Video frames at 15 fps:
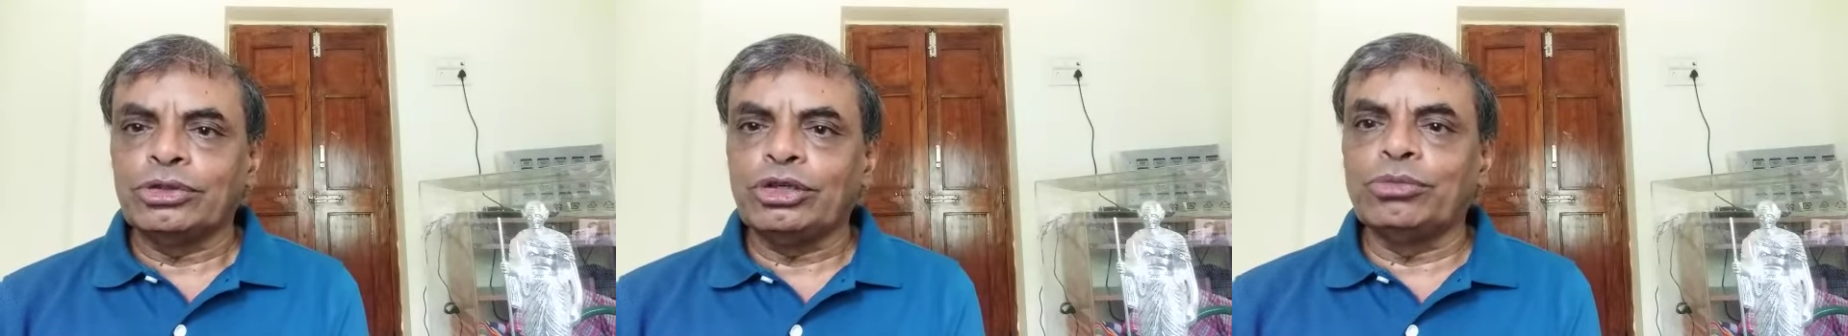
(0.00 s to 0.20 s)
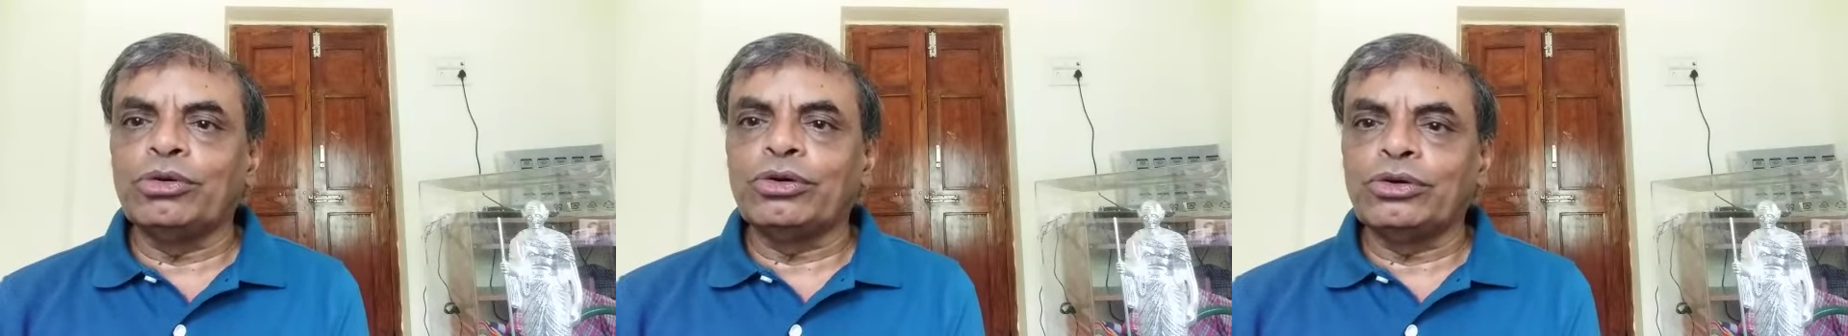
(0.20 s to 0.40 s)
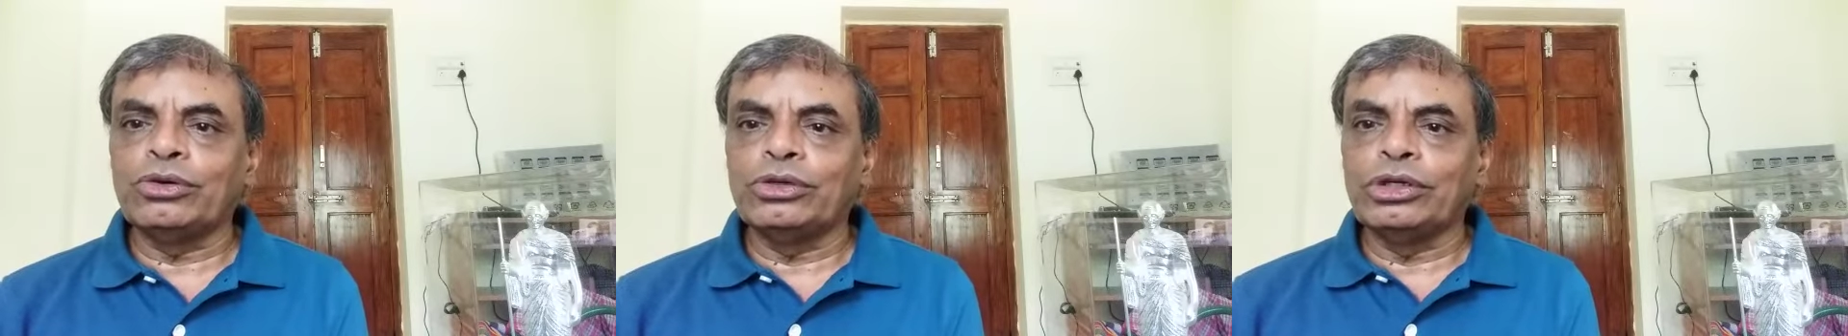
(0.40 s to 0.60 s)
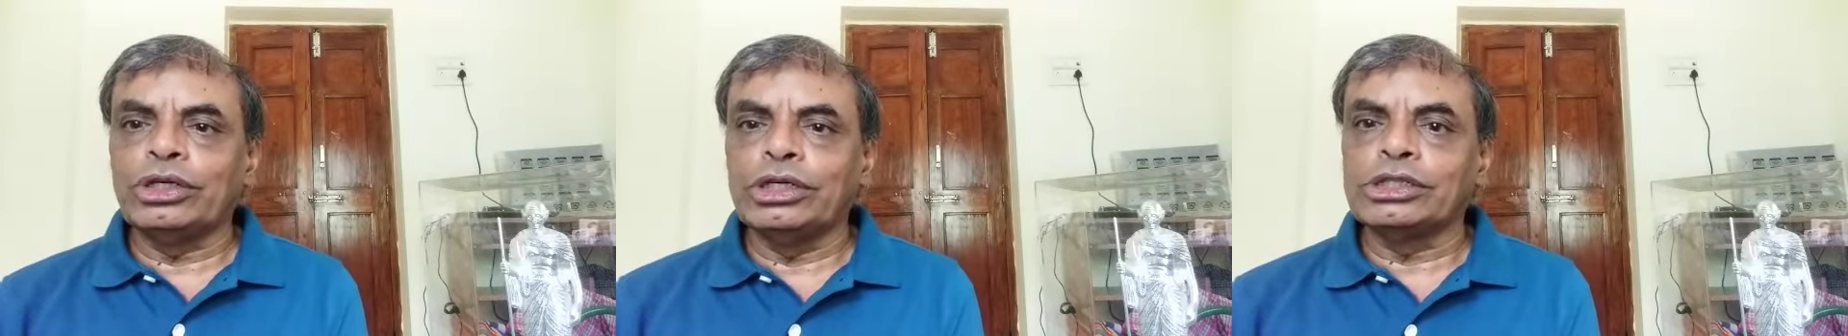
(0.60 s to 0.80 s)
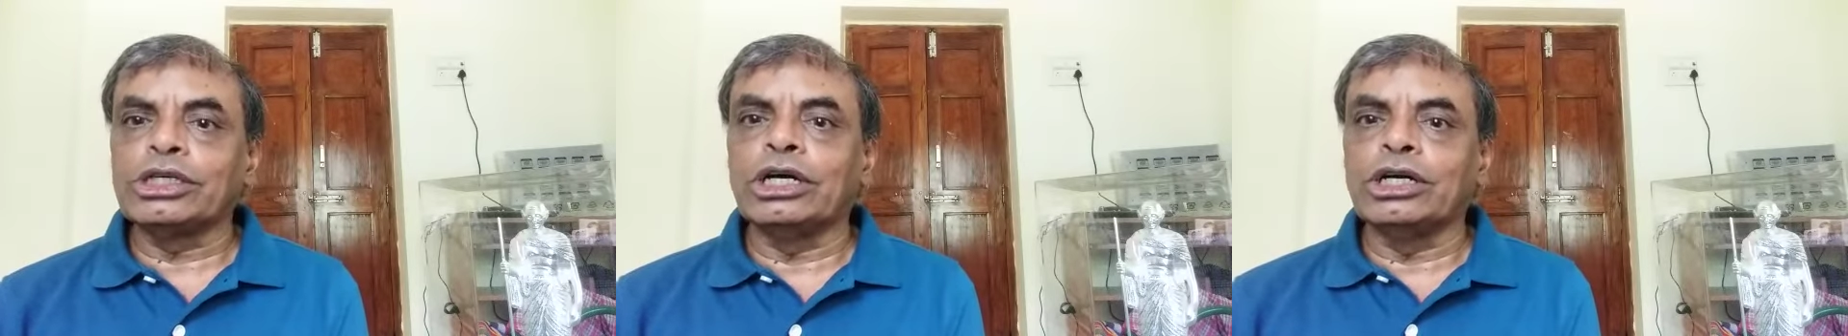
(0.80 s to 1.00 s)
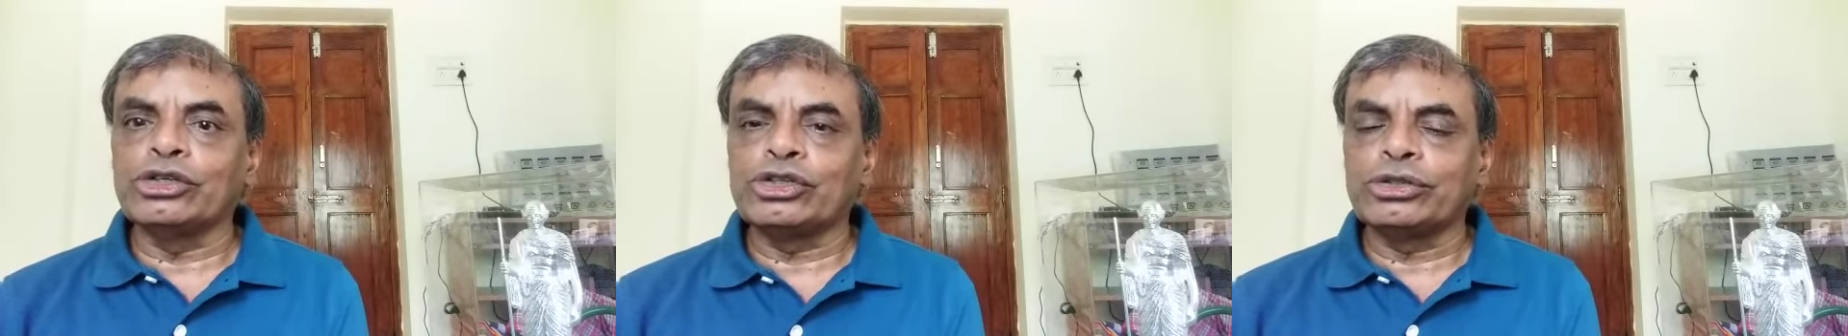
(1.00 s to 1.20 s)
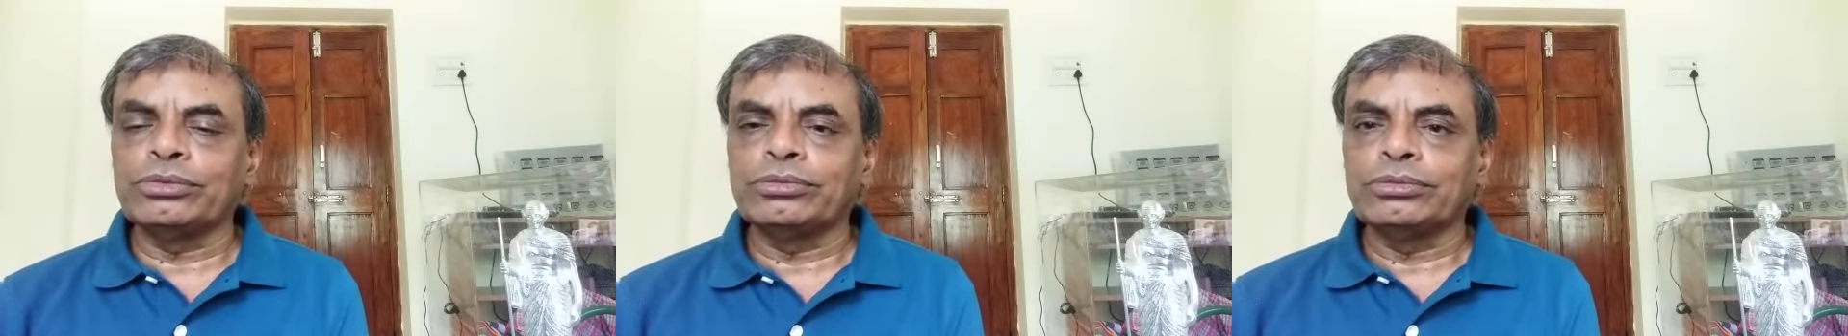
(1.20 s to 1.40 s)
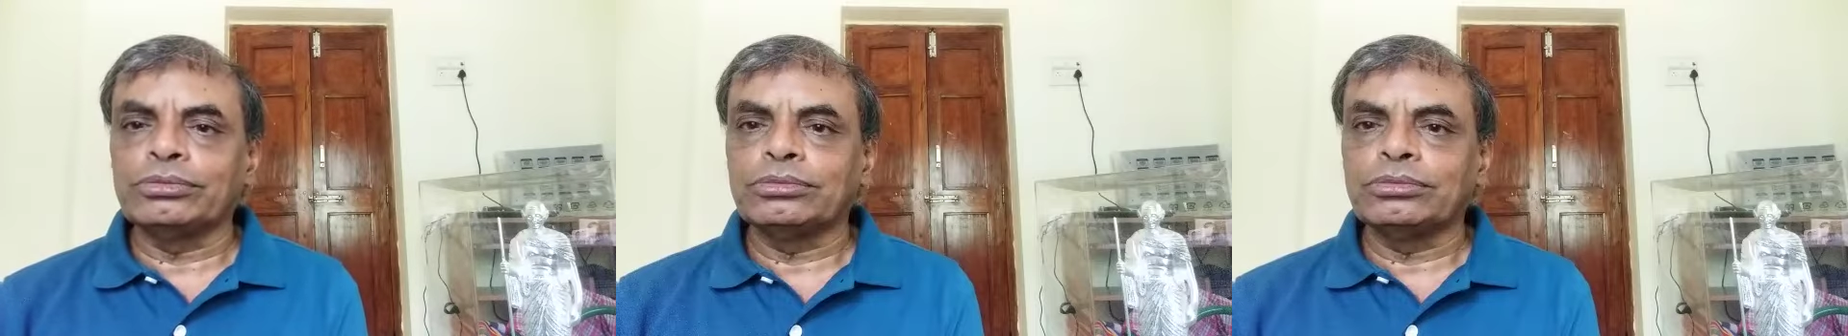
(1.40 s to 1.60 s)
Tomorrow is ours.
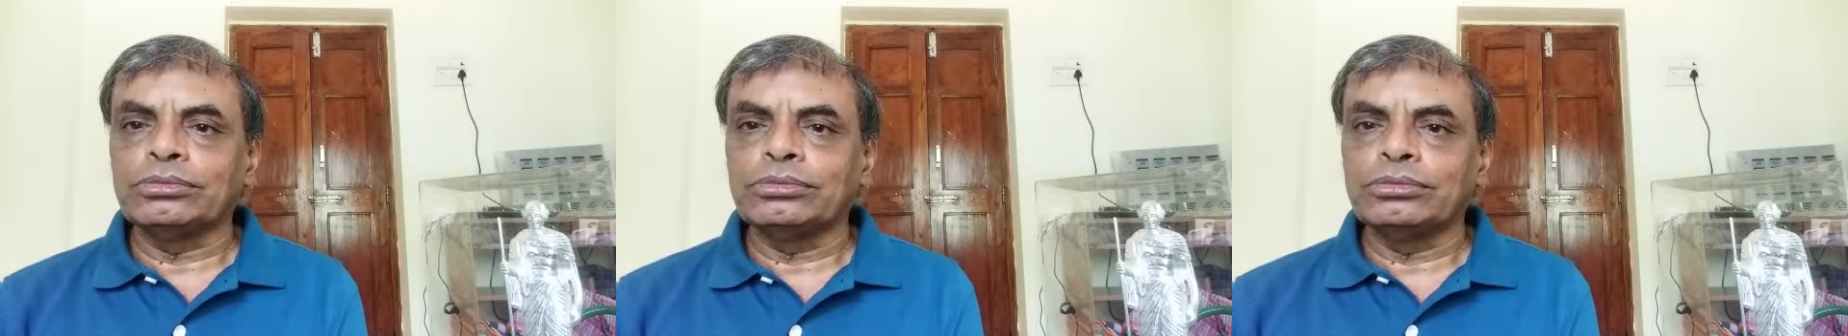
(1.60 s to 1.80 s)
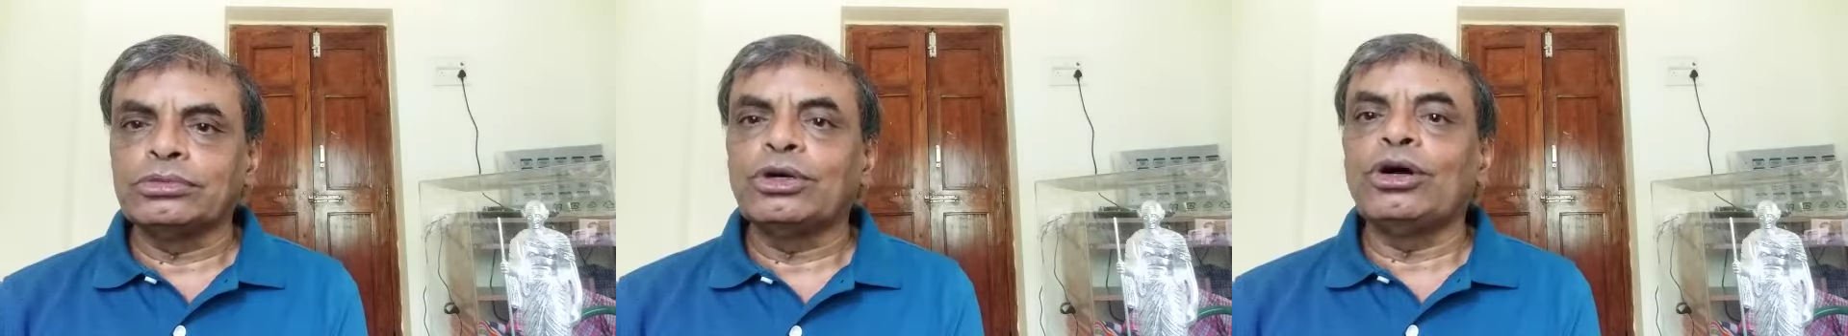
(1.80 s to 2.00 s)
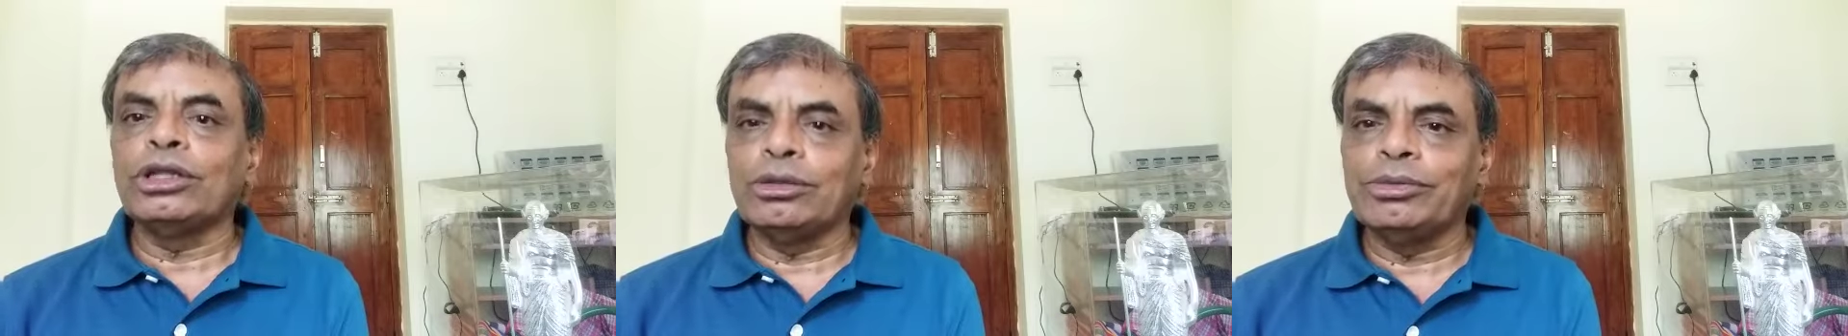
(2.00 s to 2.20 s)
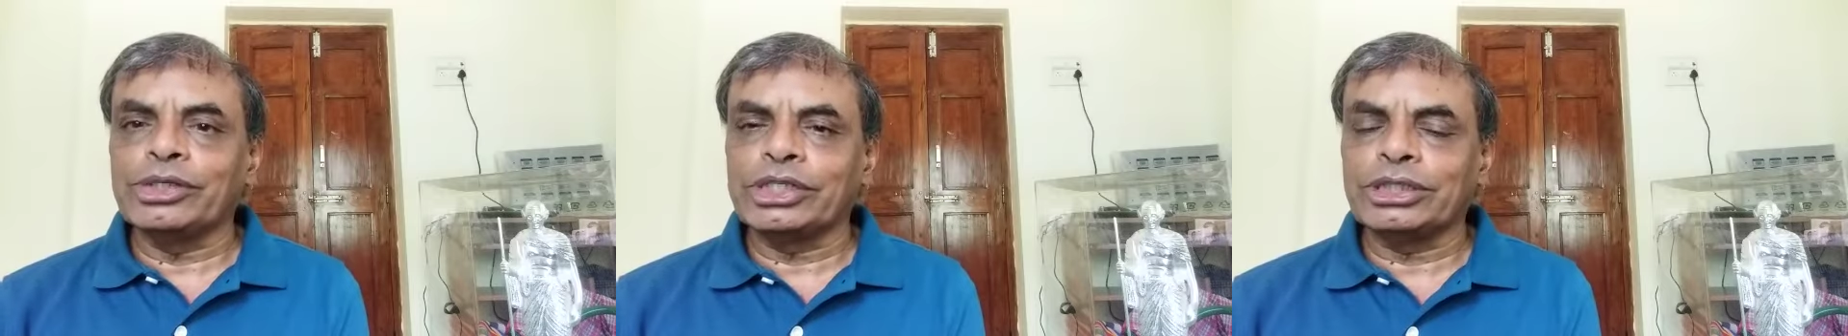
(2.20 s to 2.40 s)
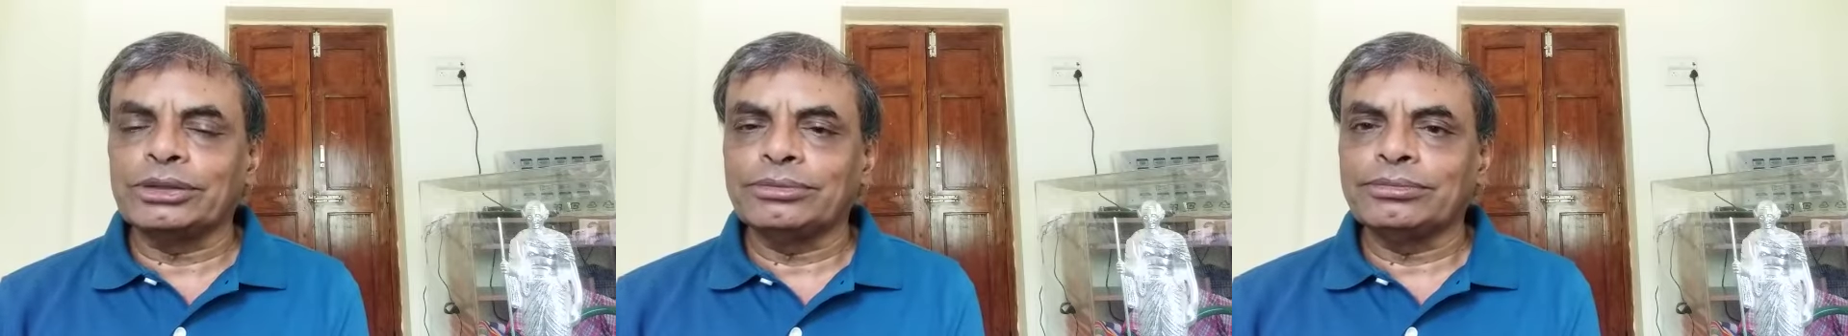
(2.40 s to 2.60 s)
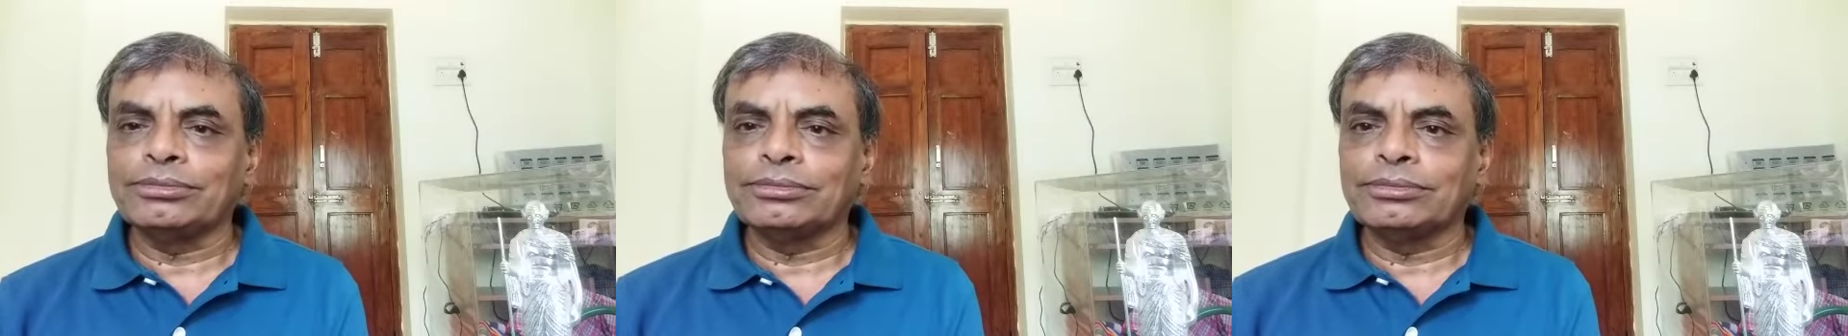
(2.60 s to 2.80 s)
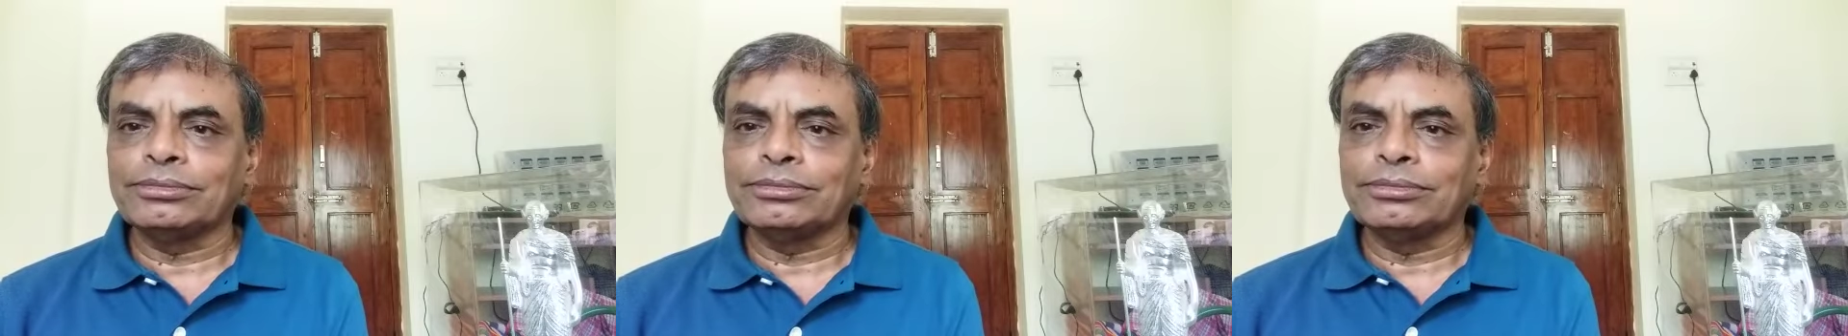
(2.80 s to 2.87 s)
All the best.